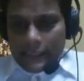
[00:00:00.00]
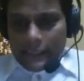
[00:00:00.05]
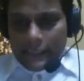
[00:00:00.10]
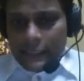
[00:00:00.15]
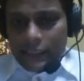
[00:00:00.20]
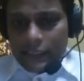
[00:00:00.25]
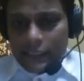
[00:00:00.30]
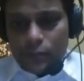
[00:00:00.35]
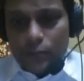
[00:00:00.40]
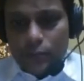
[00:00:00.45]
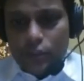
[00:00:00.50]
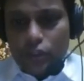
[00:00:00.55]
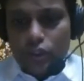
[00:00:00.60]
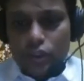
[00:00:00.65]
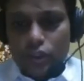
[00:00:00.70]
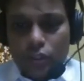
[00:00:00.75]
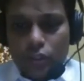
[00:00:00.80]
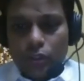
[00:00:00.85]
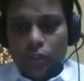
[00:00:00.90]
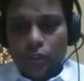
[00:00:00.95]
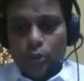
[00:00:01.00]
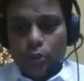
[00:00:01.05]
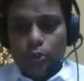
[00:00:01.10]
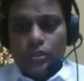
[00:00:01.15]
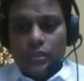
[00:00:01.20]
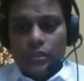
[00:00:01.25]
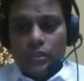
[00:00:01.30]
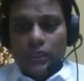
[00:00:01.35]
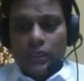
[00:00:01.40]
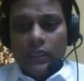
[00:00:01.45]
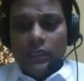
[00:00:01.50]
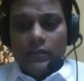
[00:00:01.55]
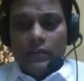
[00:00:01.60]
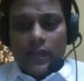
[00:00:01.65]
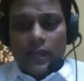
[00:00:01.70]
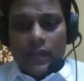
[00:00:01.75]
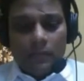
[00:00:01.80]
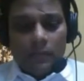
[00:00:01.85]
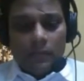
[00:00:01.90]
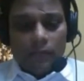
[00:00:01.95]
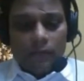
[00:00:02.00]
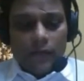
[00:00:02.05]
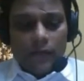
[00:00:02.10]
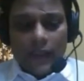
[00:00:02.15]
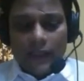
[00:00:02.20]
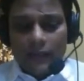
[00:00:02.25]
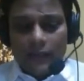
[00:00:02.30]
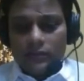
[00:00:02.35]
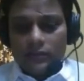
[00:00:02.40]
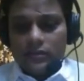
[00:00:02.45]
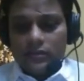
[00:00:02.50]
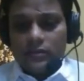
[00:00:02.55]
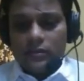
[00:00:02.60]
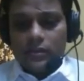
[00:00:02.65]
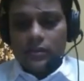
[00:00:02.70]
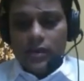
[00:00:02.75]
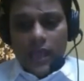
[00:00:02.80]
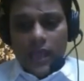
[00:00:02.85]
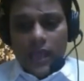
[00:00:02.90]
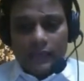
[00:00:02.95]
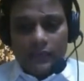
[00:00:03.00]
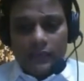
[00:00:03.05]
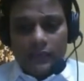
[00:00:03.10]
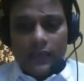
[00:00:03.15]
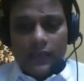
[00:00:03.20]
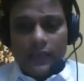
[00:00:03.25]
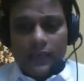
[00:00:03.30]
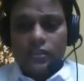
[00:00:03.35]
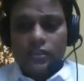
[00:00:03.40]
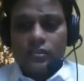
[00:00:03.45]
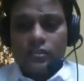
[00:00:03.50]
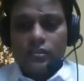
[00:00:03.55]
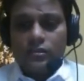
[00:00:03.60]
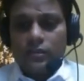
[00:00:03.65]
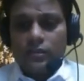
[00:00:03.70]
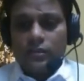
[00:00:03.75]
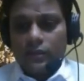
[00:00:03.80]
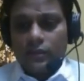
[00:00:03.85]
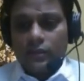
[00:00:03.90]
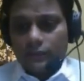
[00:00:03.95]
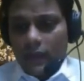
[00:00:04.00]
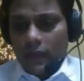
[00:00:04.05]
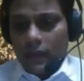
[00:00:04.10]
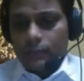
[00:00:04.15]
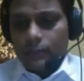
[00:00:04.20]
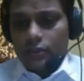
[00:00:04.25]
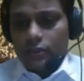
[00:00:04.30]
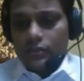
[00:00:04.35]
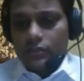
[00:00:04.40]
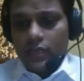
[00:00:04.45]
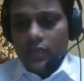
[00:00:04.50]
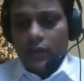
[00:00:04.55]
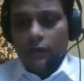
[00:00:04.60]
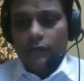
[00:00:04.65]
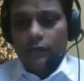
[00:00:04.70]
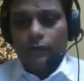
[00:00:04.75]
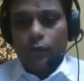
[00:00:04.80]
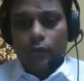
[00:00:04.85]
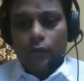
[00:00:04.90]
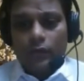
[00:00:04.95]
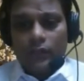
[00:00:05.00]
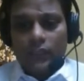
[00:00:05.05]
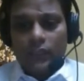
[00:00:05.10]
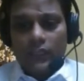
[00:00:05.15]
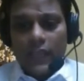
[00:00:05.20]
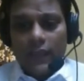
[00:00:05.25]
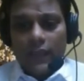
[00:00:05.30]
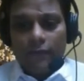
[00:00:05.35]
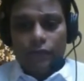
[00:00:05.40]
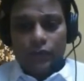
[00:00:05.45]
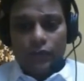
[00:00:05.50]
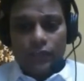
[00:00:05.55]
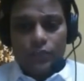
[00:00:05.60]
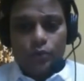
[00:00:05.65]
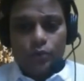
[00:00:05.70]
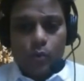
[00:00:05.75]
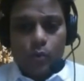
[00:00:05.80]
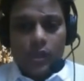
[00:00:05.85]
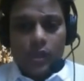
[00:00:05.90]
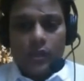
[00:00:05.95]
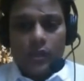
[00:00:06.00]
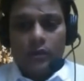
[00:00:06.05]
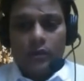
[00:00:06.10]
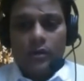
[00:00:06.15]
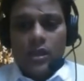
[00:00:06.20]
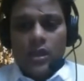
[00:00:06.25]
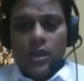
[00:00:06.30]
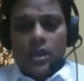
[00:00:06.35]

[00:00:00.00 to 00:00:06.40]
In this position you see that White's knight has developed itself on the f3 square.